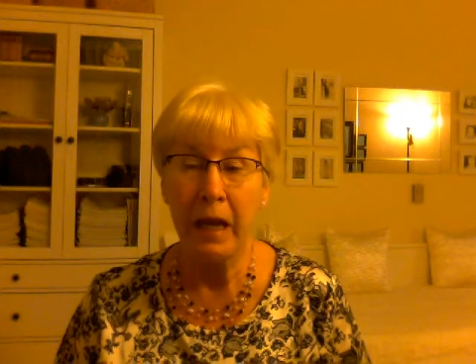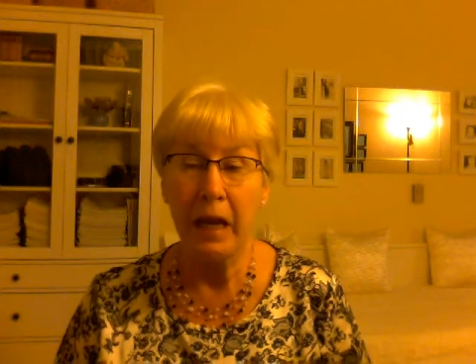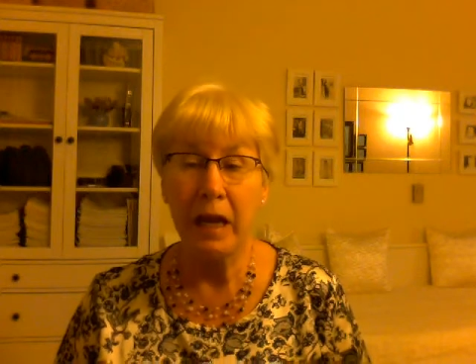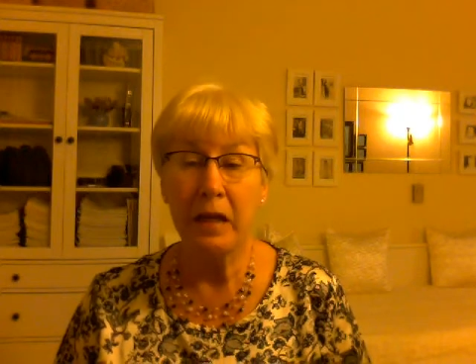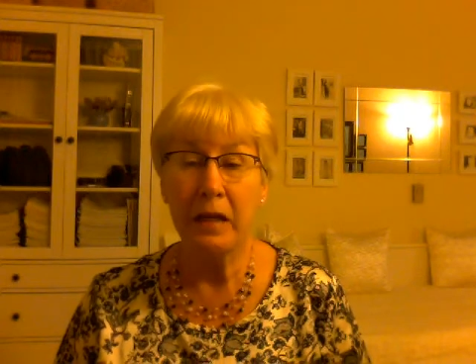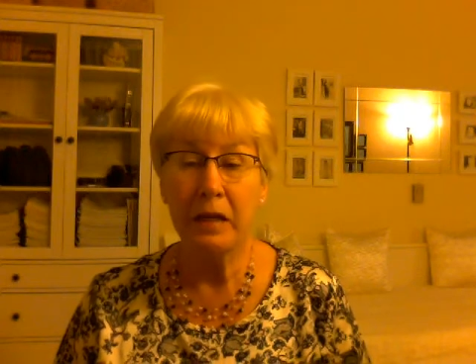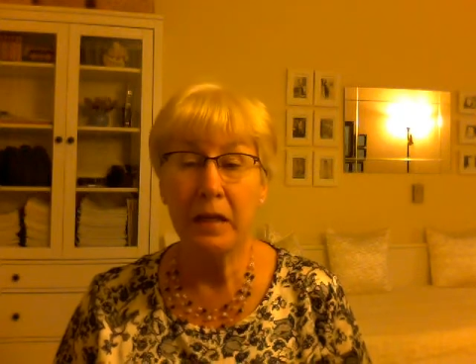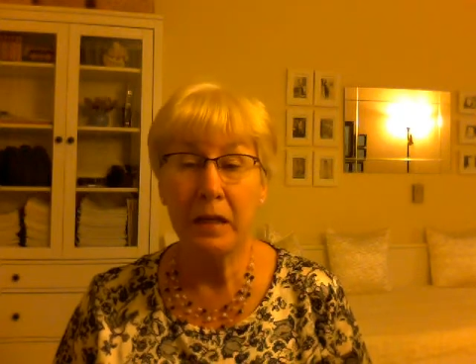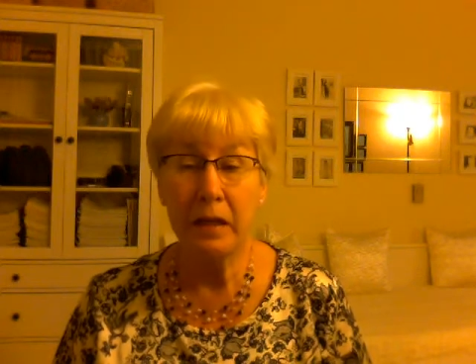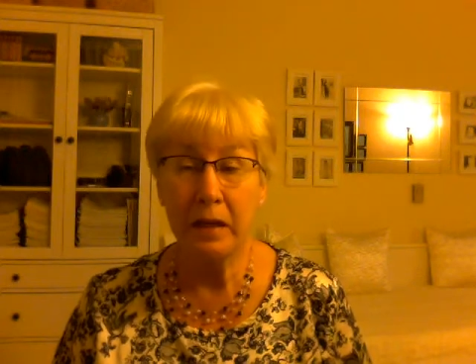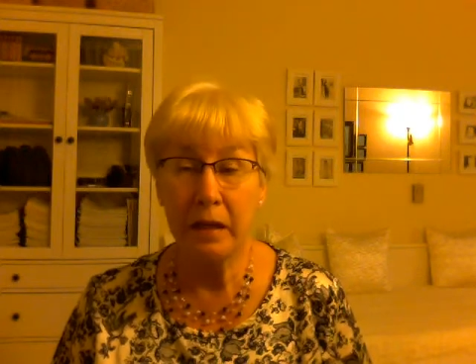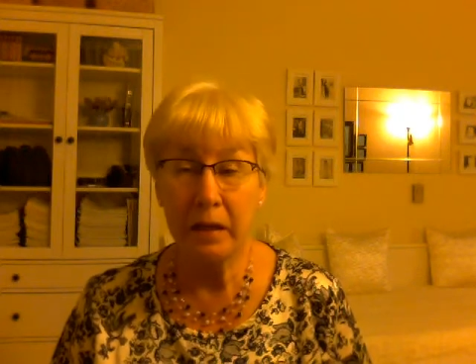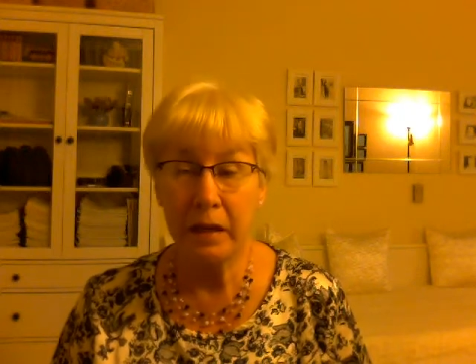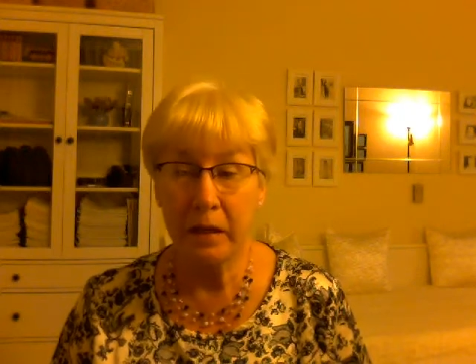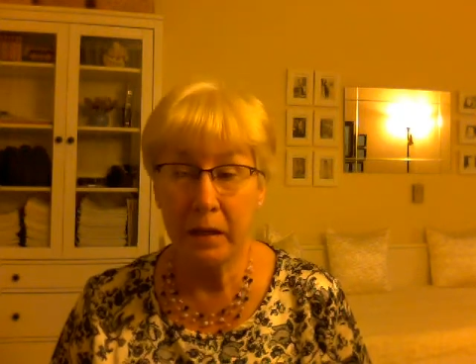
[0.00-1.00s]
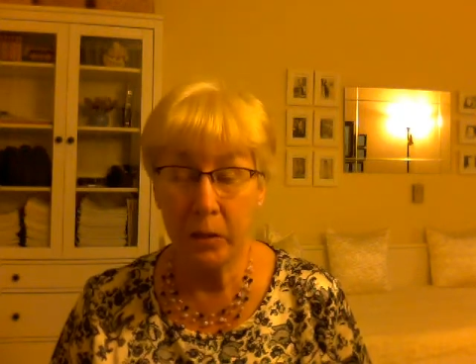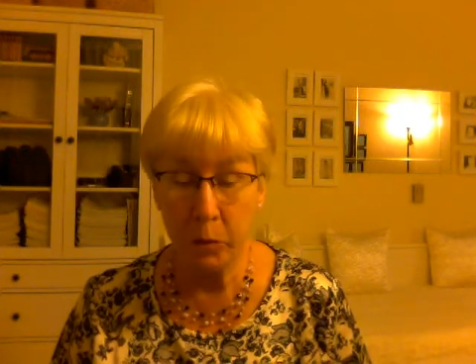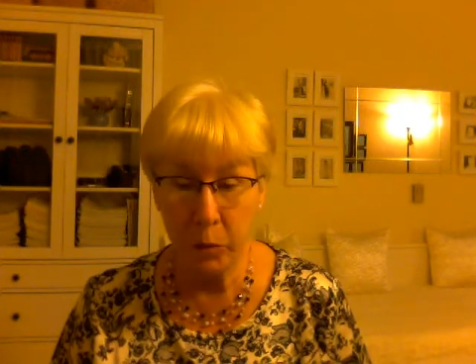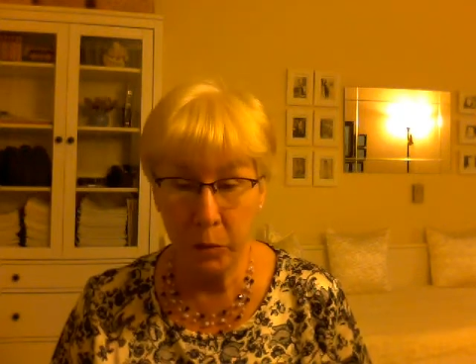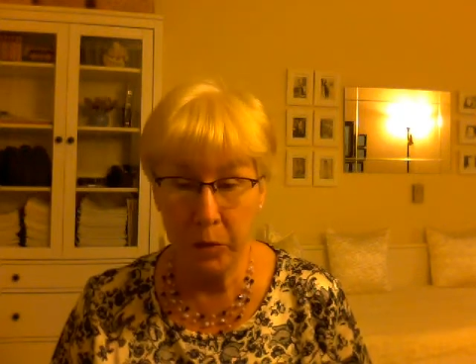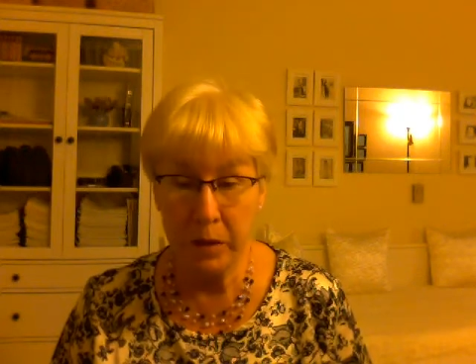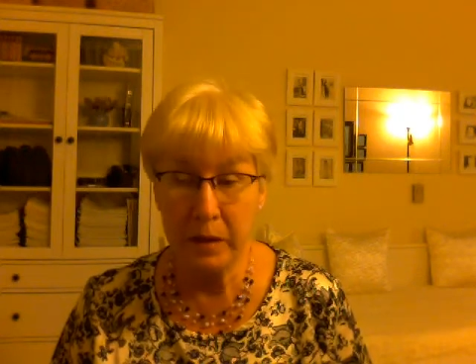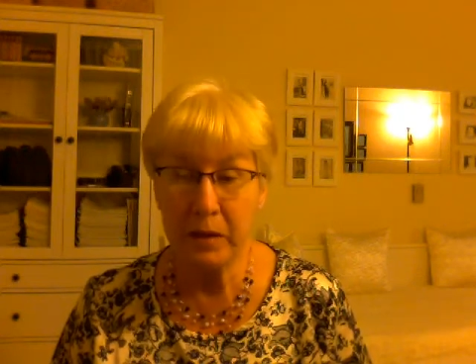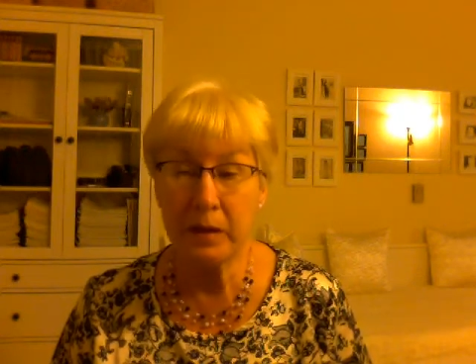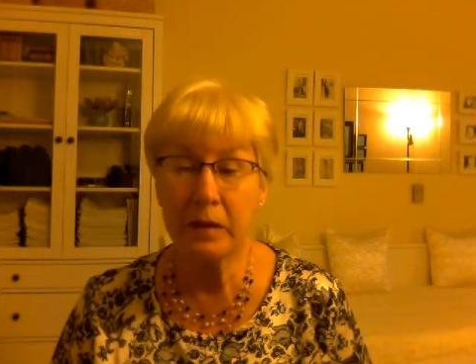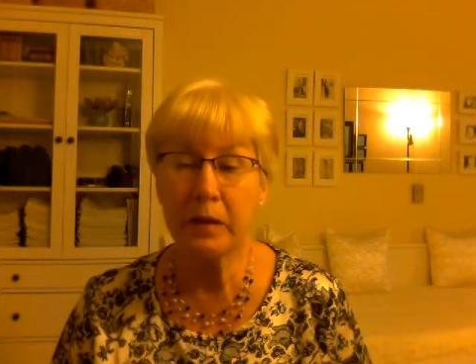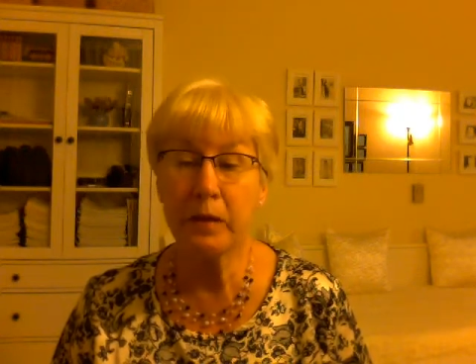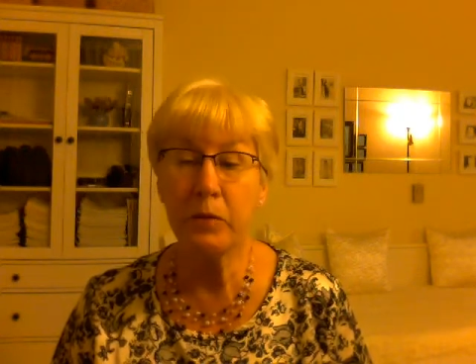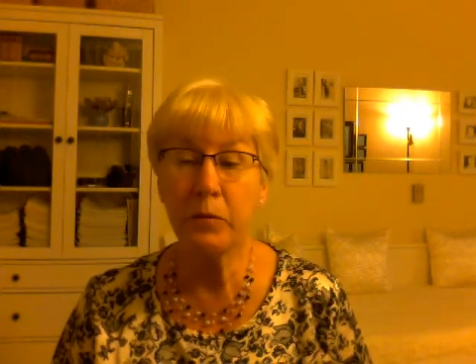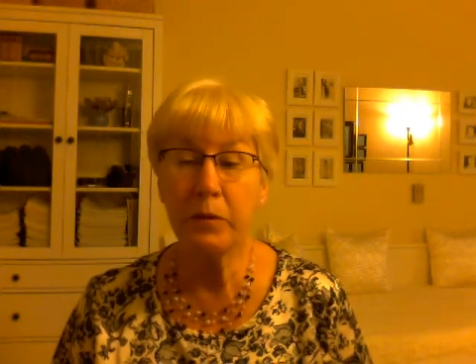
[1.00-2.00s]
and their
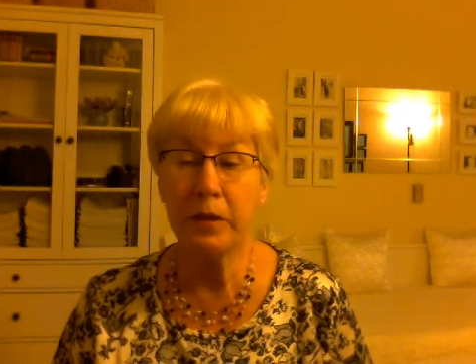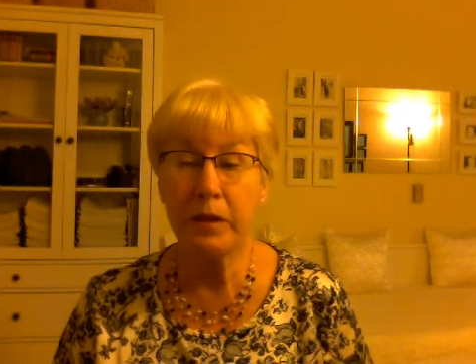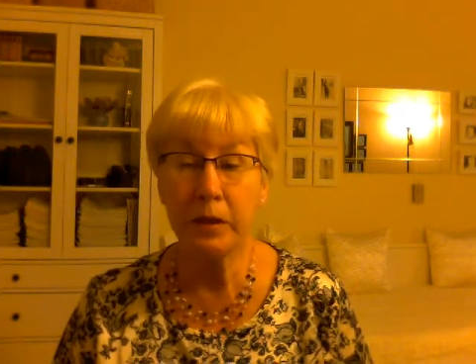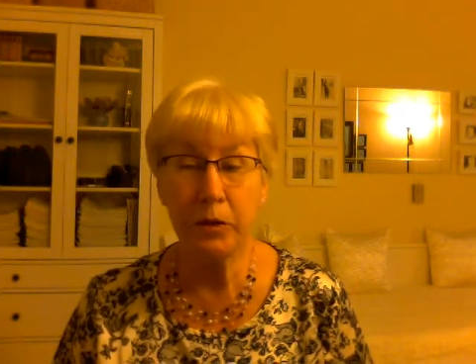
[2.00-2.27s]
lawyers with the